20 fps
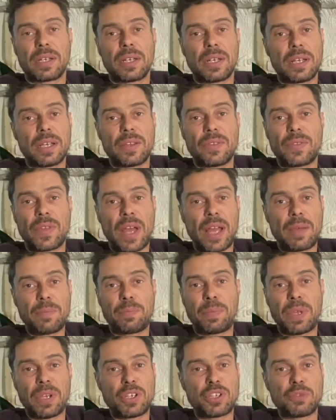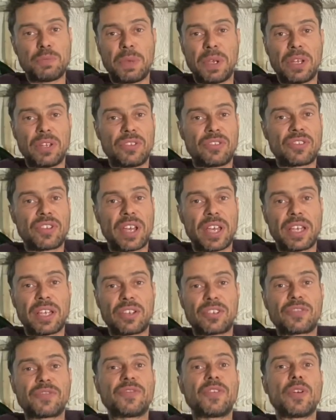That bitumen takes
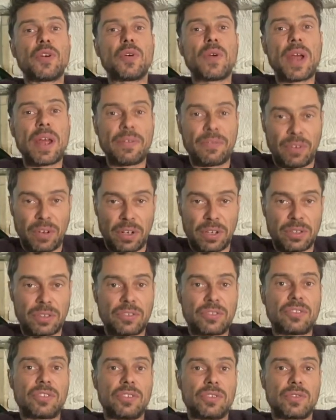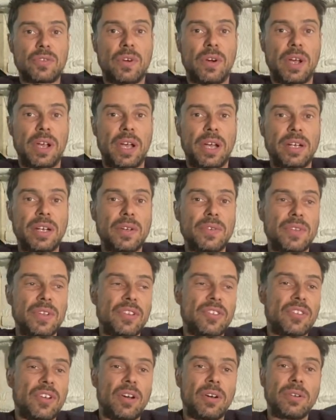forever to dry. I know these
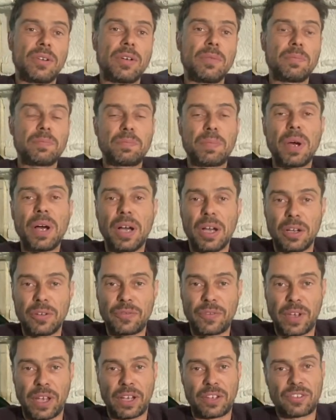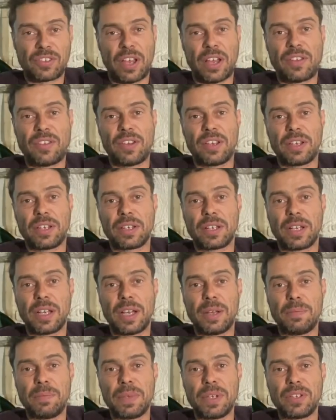aren't perfect setting
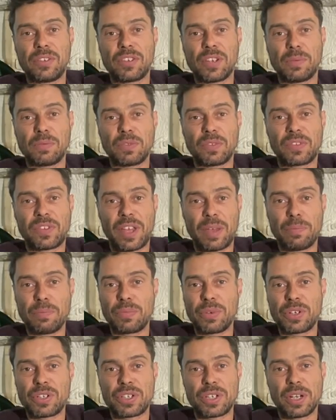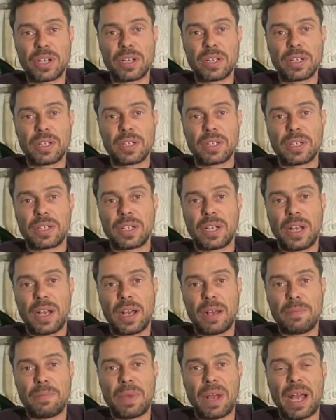in terms of temperature,
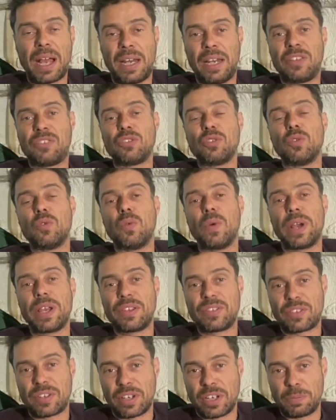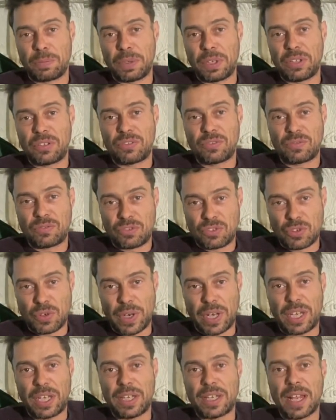and it's always going to be
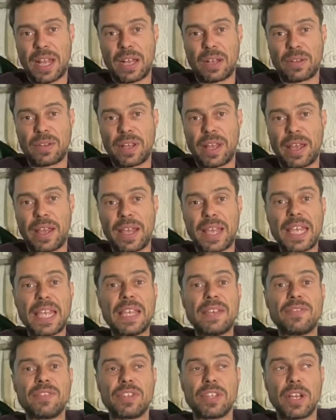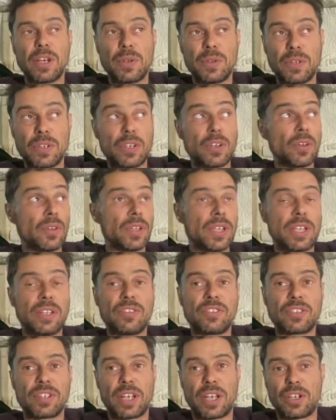tricky down there, even though you've got the
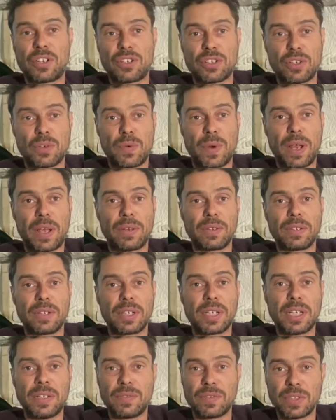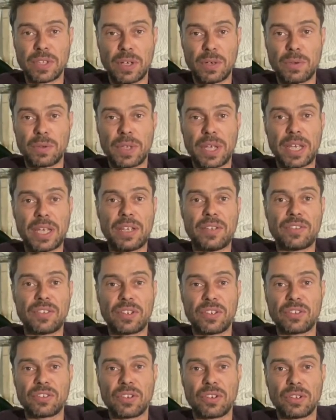insulation around and even though the
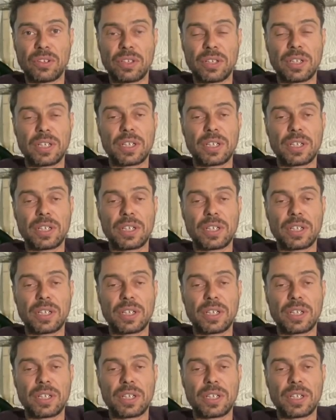heating's on.